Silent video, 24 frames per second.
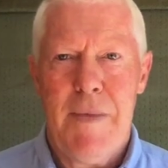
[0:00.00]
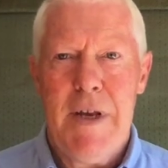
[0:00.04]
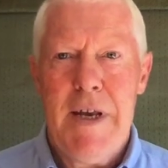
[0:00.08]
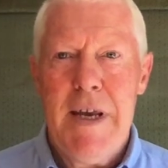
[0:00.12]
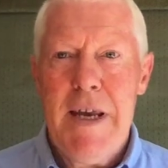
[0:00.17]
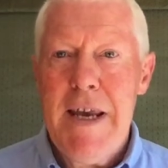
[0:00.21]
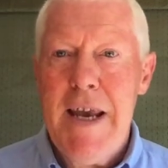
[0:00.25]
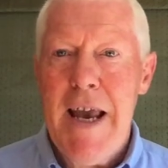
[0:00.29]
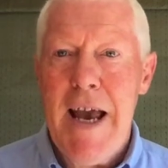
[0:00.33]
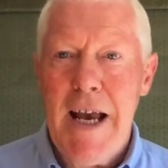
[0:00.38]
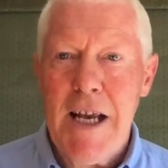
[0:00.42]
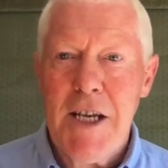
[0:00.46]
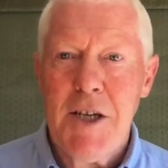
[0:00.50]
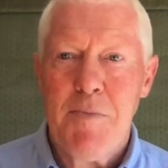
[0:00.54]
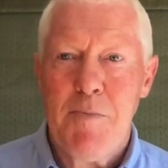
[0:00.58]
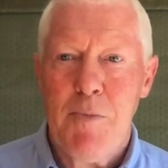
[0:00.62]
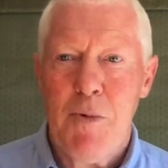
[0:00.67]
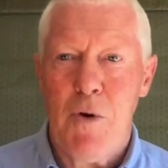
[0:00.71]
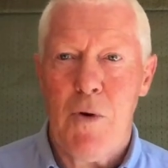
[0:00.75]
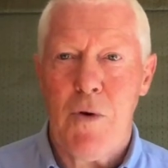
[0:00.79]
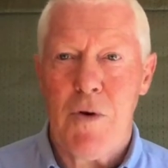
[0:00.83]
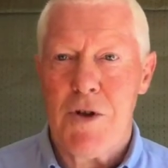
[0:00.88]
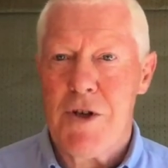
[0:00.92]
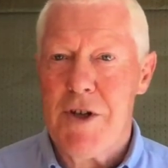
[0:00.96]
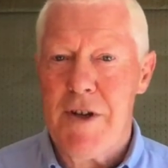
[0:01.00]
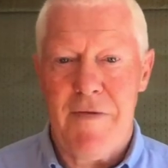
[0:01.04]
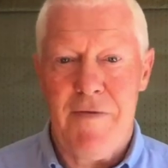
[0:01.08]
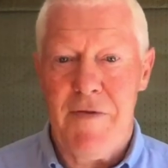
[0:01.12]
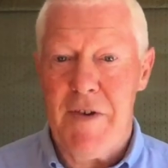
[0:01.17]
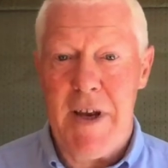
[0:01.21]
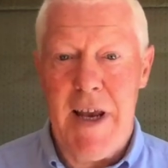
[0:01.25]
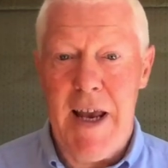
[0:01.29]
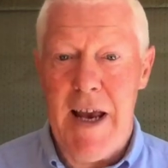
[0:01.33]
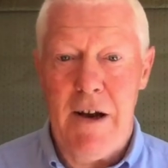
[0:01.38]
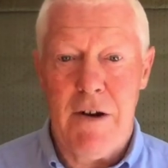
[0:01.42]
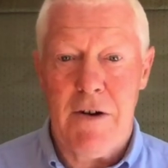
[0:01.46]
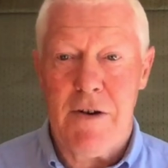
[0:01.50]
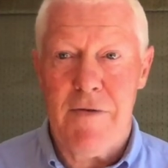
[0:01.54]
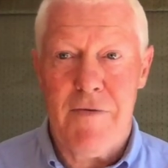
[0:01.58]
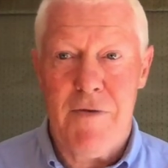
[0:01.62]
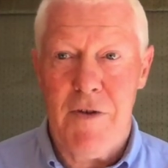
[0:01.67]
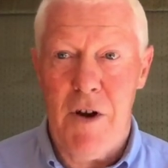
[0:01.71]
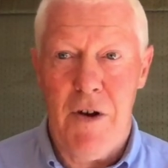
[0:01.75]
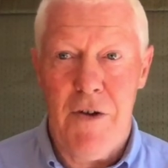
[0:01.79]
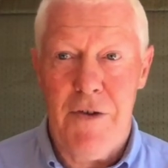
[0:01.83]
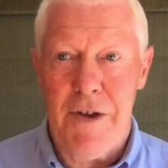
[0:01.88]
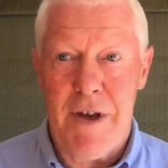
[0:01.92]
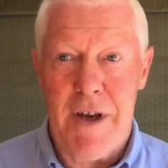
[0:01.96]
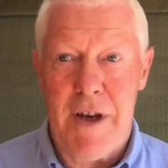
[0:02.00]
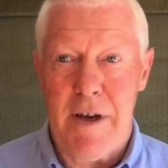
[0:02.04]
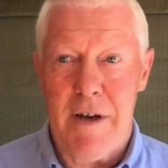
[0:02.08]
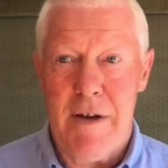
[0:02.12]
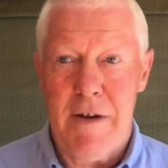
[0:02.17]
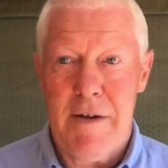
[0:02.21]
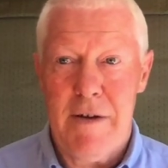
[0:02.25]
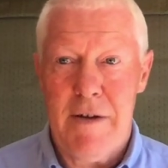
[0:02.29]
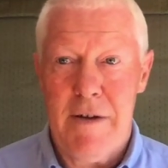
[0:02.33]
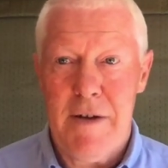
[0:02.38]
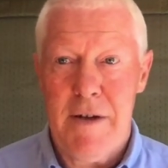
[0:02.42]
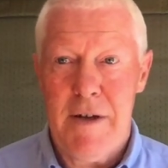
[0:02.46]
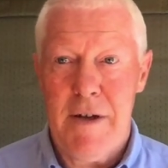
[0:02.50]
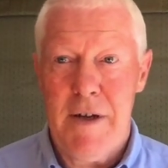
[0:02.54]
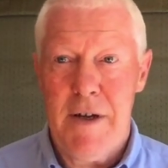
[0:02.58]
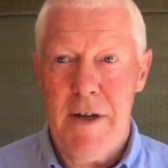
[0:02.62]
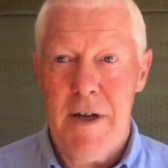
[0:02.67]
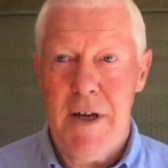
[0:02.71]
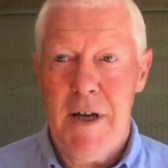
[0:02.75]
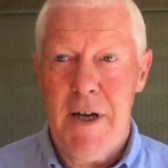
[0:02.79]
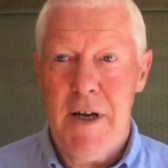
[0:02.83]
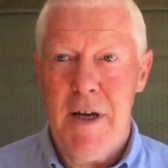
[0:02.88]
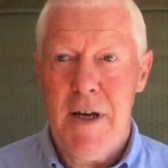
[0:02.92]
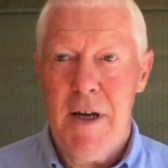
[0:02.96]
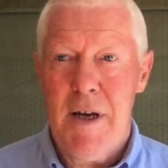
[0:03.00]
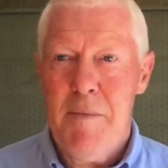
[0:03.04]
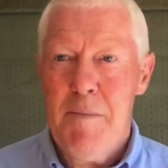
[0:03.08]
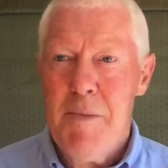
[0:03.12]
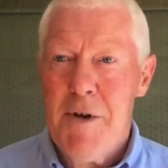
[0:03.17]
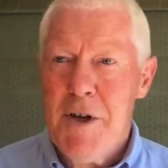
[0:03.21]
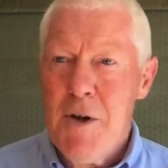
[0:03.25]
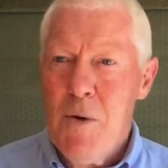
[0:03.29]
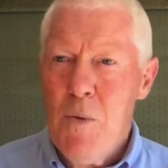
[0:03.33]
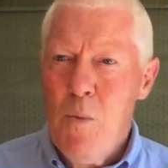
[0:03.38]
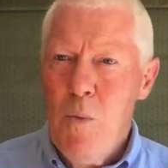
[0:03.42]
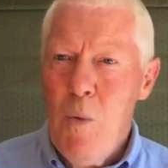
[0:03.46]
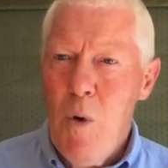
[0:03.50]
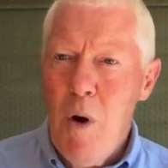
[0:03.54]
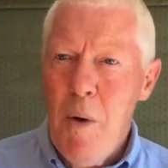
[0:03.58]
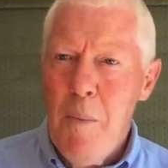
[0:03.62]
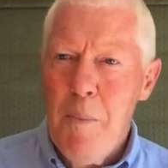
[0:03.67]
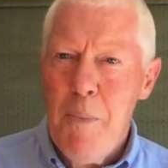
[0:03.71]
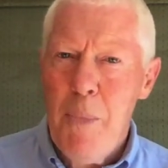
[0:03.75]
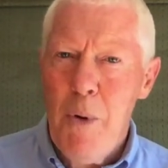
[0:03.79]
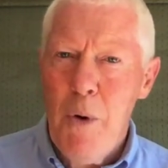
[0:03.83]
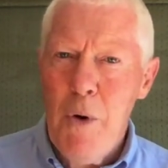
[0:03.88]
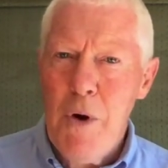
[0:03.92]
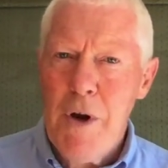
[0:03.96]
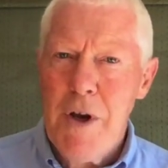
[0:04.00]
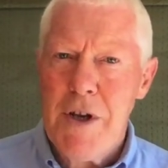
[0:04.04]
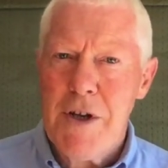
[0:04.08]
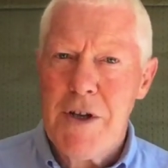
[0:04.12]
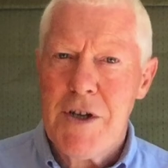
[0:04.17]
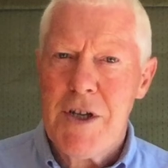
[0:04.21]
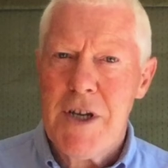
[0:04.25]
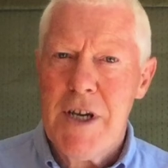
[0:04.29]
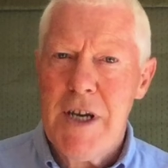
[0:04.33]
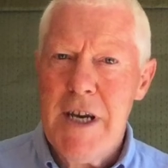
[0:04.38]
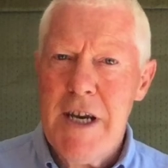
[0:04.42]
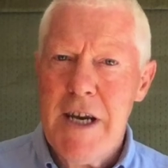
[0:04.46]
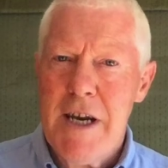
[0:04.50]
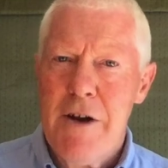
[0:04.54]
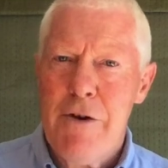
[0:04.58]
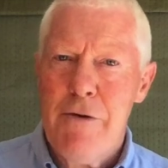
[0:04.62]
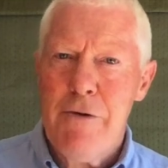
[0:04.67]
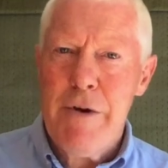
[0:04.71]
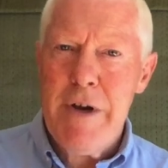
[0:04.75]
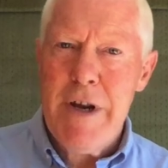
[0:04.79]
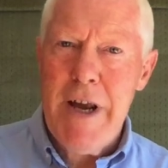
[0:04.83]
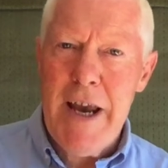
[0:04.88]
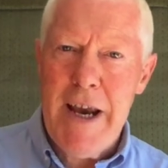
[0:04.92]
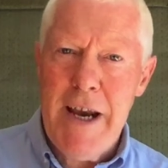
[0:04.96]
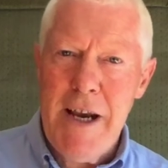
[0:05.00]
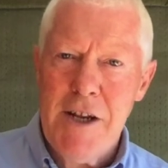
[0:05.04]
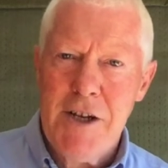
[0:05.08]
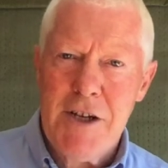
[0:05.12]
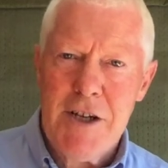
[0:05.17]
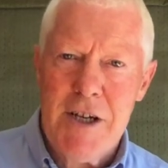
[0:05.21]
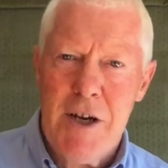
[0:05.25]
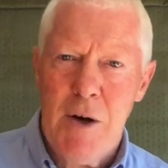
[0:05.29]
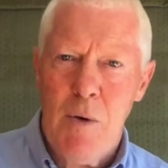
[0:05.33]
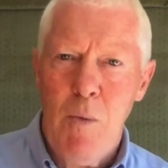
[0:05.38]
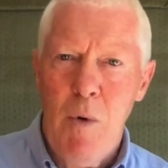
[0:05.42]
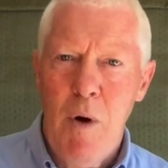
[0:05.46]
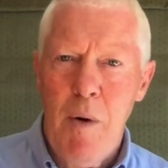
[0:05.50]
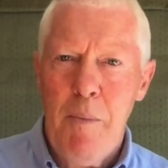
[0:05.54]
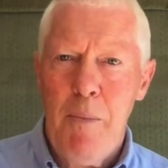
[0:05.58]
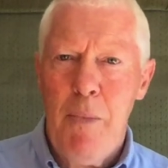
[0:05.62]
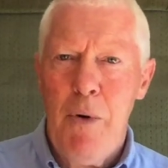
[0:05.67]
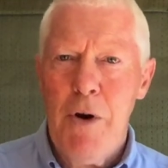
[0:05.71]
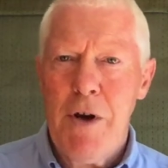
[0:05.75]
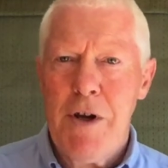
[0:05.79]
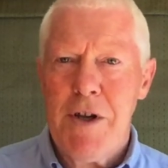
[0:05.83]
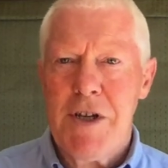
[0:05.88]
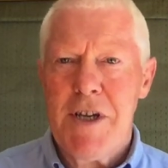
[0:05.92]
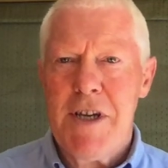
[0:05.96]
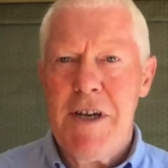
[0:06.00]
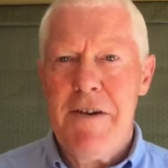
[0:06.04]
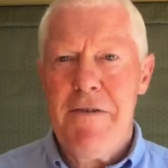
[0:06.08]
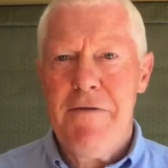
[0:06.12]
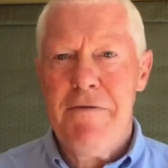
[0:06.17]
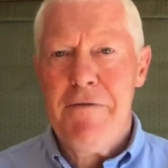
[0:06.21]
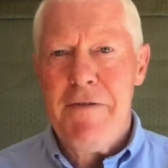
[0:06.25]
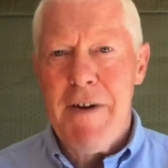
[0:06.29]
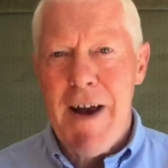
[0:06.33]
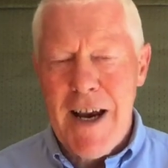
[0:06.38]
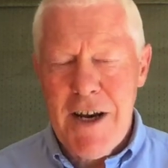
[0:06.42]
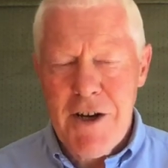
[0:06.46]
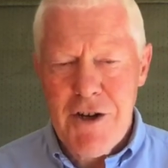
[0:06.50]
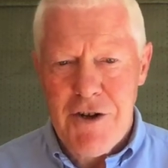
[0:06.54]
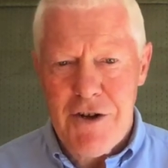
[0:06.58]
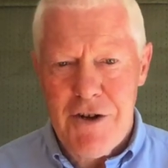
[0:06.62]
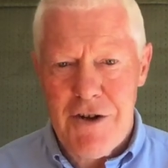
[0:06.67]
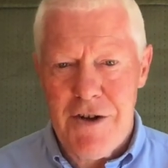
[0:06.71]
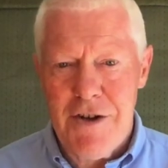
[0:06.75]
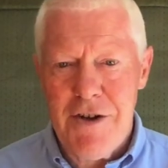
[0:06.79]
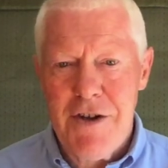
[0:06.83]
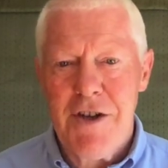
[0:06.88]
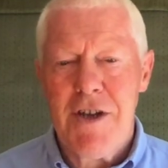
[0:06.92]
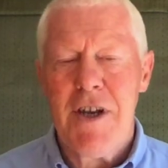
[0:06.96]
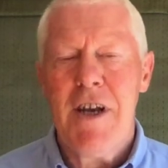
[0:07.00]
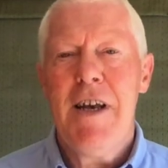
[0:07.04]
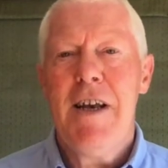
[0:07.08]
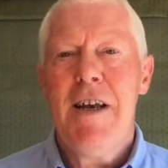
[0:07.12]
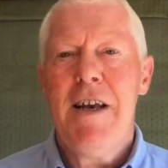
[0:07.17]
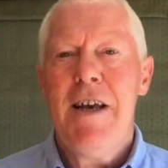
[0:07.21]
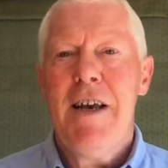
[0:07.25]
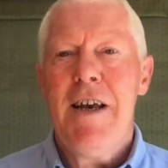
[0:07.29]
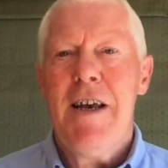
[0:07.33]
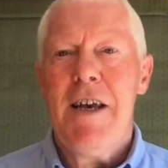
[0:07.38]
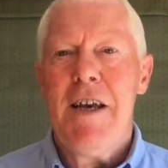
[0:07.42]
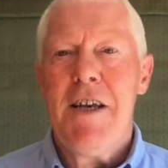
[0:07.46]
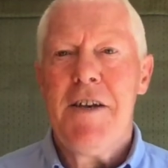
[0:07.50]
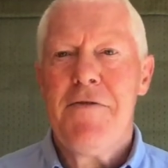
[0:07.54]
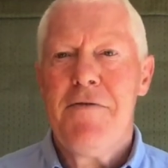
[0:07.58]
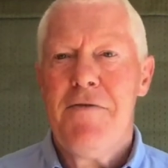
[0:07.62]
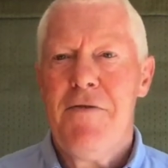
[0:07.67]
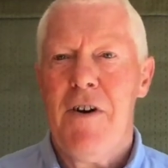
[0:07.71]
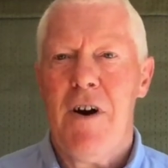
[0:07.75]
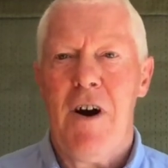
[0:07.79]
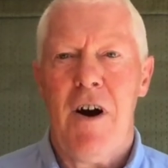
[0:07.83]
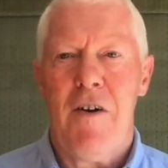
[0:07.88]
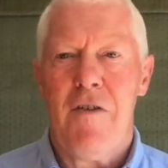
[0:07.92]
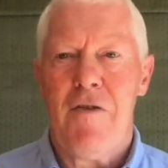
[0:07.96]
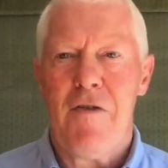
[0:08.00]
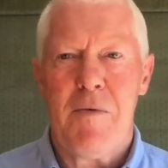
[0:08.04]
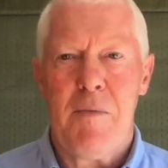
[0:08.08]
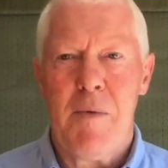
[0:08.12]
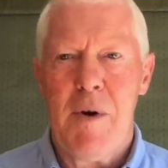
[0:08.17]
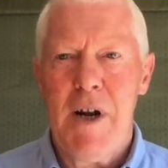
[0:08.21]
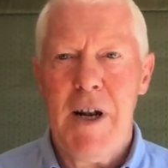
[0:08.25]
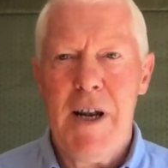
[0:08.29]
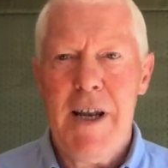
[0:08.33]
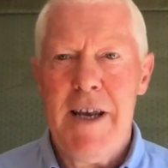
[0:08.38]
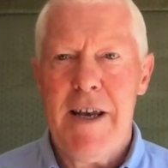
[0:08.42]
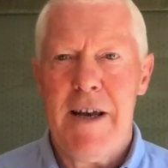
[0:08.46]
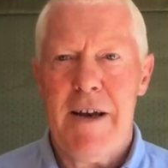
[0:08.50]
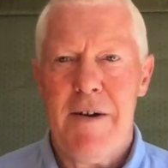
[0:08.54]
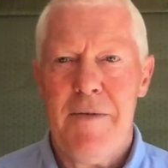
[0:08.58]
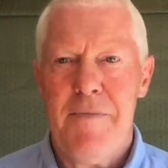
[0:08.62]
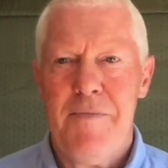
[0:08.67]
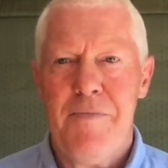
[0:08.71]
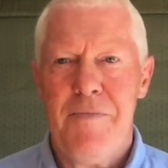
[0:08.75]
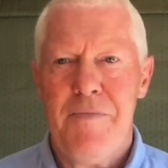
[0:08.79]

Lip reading: He has brought something out of nothing. But at what points he creates and at what points he fashions is far from clear.